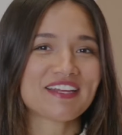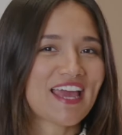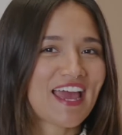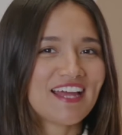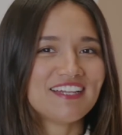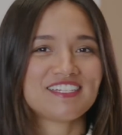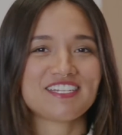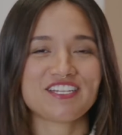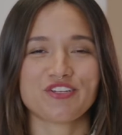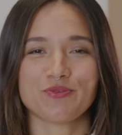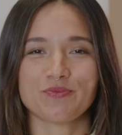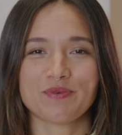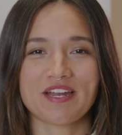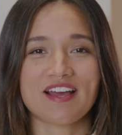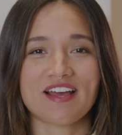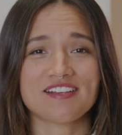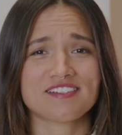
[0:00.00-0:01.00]
can't
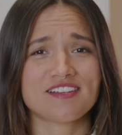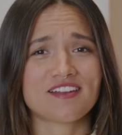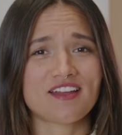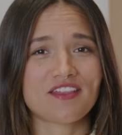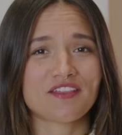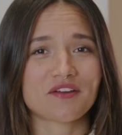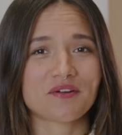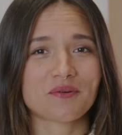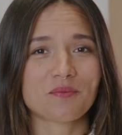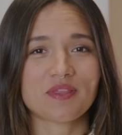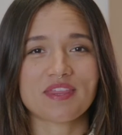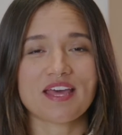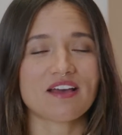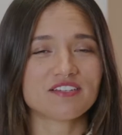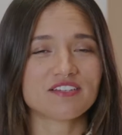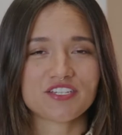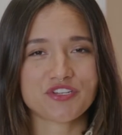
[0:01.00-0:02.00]
dehumanize another
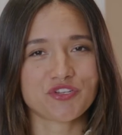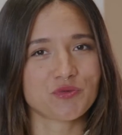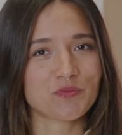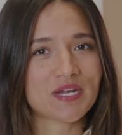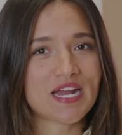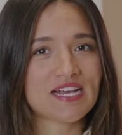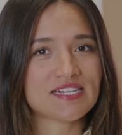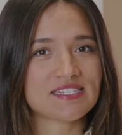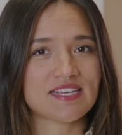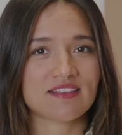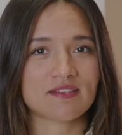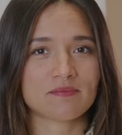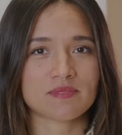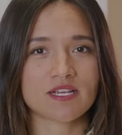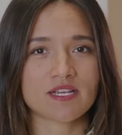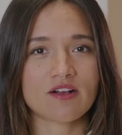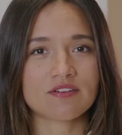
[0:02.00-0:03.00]
without dehumanizing
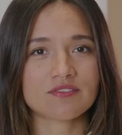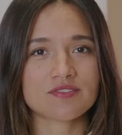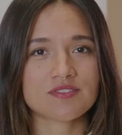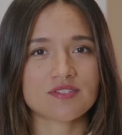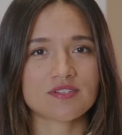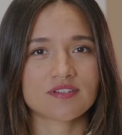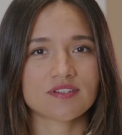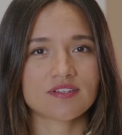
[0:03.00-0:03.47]
themselves.